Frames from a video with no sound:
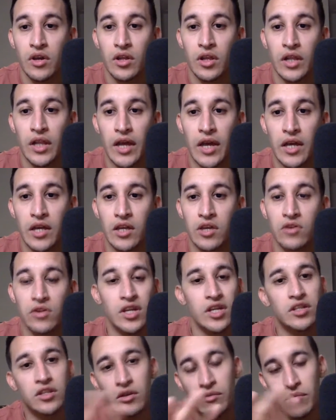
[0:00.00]
Like, you
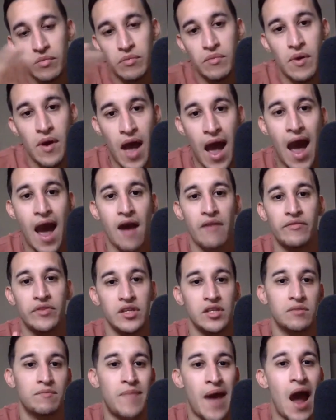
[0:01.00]
need to have
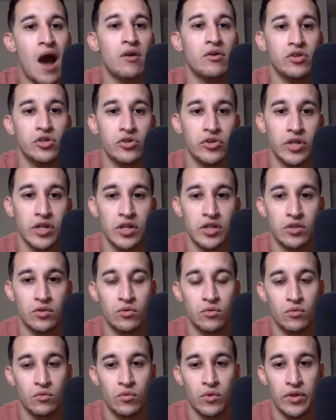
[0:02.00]
these boundaries
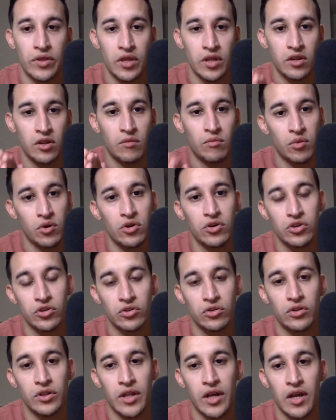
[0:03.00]
within your
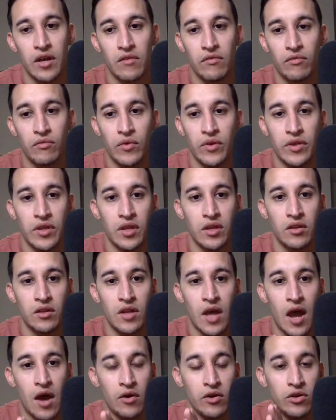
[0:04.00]
personal life, within
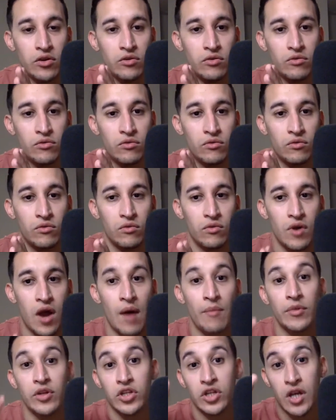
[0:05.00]
how
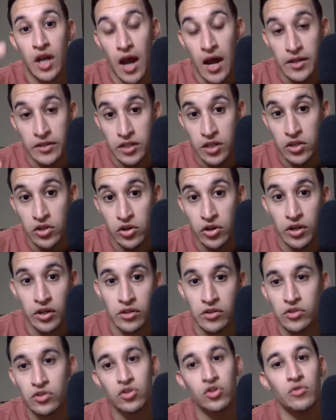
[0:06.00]
much content you're
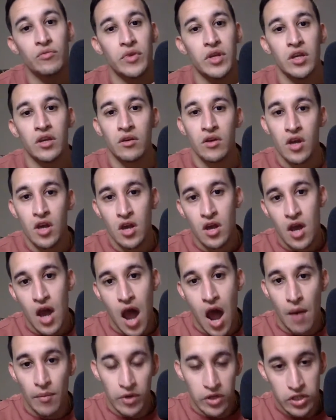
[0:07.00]
consuming,
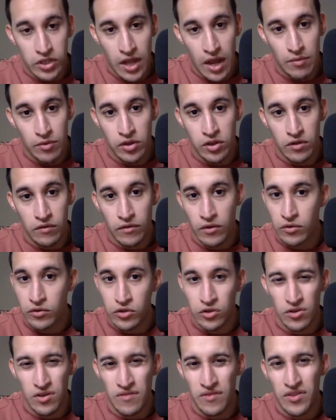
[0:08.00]
how much time you devote
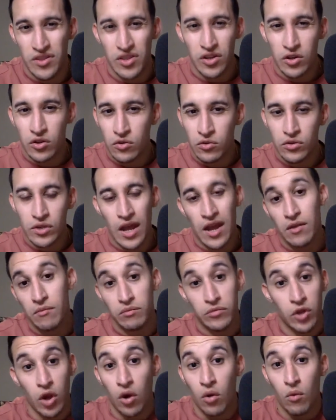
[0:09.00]
to even the news. I
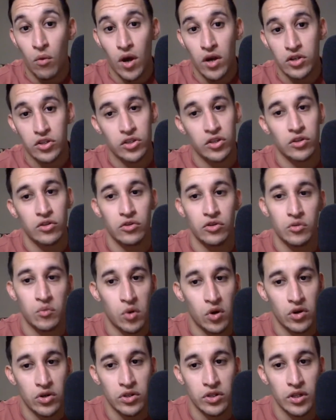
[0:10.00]
don't watch the news
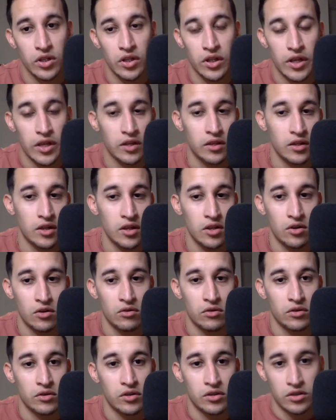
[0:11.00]
personally on, like,
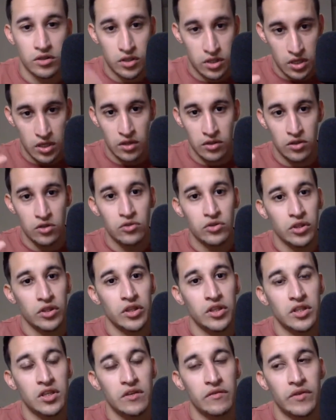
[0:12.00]
news on
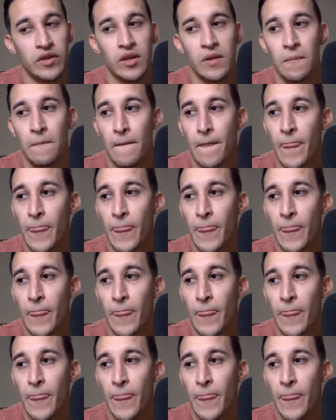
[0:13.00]
the TV.